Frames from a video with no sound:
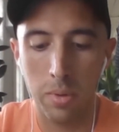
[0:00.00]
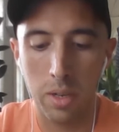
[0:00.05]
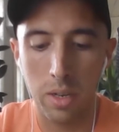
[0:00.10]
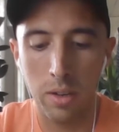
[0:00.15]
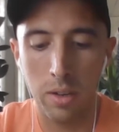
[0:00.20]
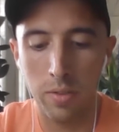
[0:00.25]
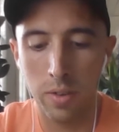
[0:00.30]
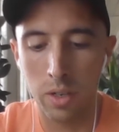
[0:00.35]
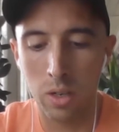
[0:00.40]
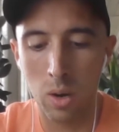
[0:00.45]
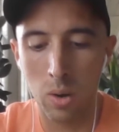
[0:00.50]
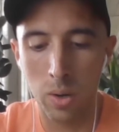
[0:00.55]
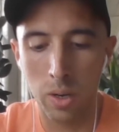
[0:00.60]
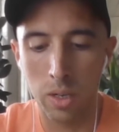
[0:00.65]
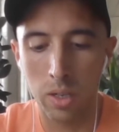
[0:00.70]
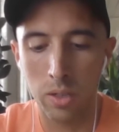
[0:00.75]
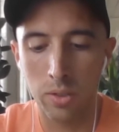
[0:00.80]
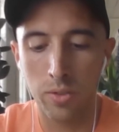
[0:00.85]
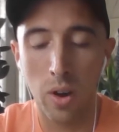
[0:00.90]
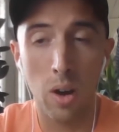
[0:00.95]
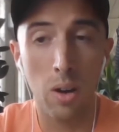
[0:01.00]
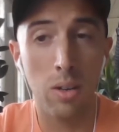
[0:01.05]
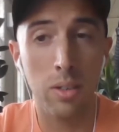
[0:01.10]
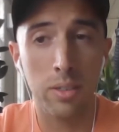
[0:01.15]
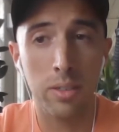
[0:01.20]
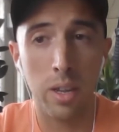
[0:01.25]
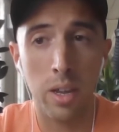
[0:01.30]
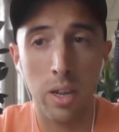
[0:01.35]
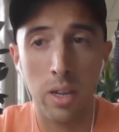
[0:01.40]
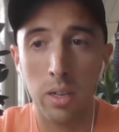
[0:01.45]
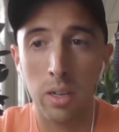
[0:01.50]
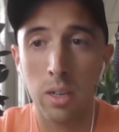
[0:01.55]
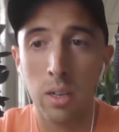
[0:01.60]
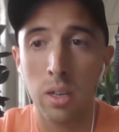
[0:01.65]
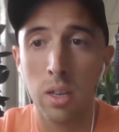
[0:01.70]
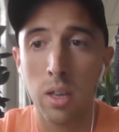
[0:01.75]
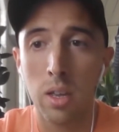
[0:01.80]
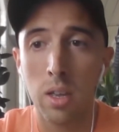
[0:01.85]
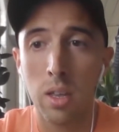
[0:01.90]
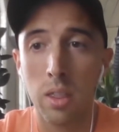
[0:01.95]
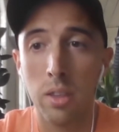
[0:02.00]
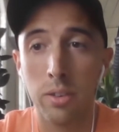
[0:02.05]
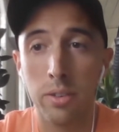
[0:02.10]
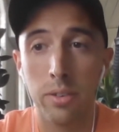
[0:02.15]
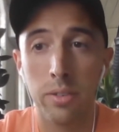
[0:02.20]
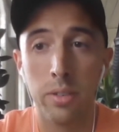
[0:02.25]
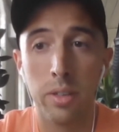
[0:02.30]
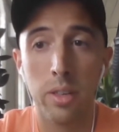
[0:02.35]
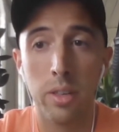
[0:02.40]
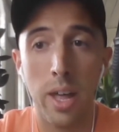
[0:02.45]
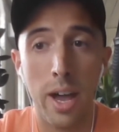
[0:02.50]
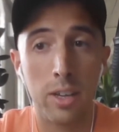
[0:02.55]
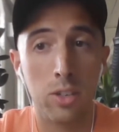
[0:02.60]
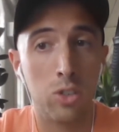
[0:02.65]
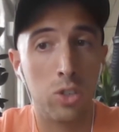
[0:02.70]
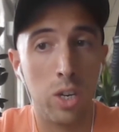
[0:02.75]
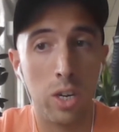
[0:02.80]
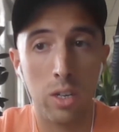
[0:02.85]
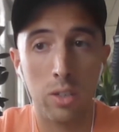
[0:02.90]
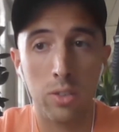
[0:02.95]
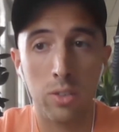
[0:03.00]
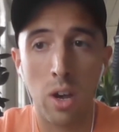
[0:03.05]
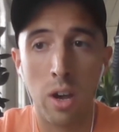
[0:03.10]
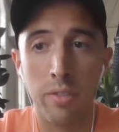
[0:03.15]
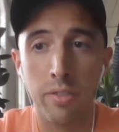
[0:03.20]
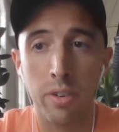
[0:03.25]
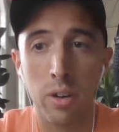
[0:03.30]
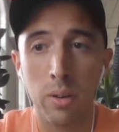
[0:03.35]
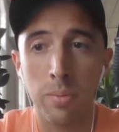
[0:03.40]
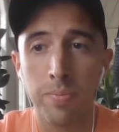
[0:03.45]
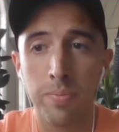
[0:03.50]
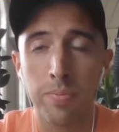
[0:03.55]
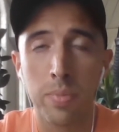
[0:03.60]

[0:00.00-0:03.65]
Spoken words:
Even going as far as saying this is the last chance offer.